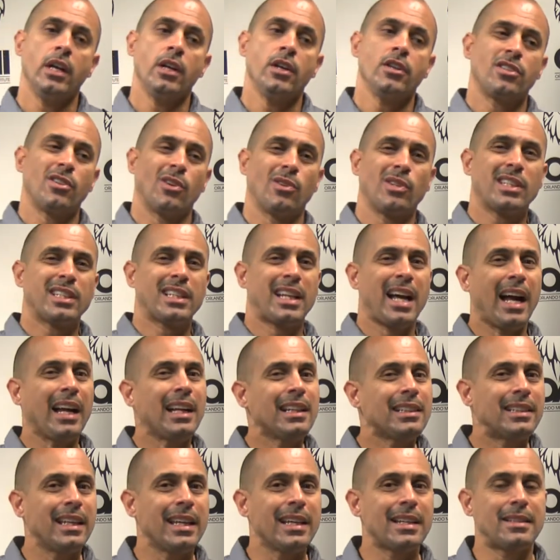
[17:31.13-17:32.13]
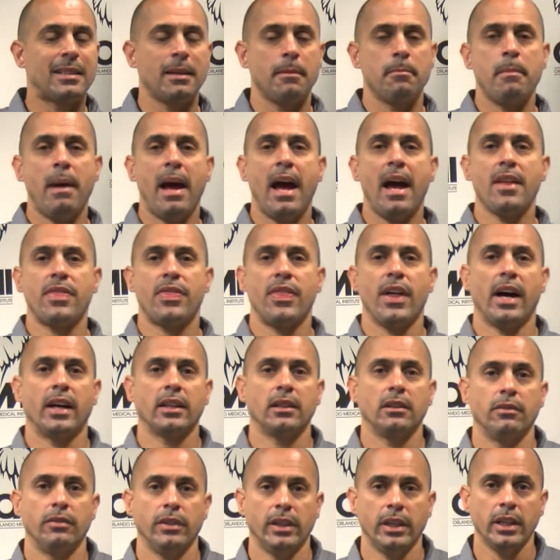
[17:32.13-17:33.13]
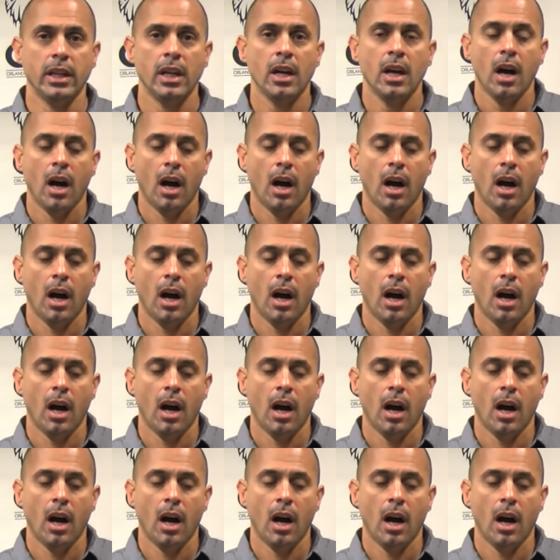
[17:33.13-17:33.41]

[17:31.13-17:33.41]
So this kind of takes the math out of it.